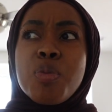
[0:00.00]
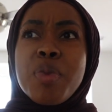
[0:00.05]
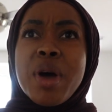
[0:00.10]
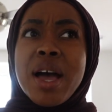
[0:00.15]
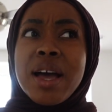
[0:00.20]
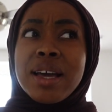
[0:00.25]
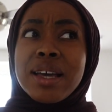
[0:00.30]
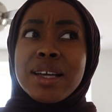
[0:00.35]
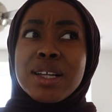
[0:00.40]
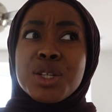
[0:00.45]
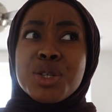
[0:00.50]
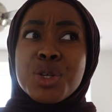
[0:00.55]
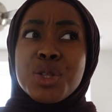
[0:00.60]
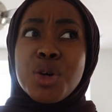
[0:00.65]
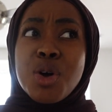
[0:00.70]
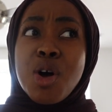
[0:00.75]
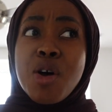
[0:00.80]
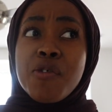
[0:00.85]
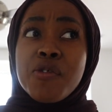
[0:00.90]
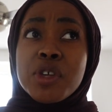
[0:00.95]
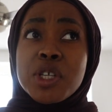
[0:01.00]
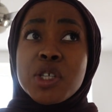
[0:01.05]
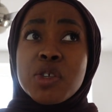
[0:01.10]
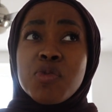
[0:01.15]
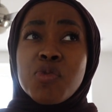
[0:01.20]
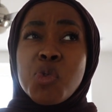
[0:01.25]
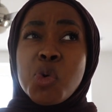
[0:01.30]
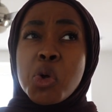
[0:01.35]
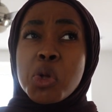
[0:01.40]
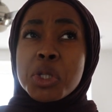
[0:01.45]
back into the office
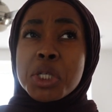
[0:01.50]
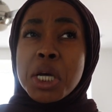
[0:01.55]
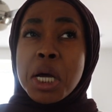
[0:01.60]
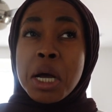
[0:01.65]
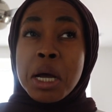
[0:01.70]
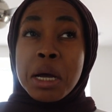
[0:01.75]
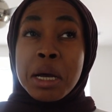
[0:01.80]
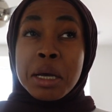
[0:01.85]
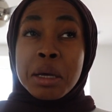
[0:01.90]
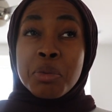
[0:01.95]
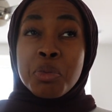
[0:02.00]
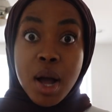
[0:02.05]
full time,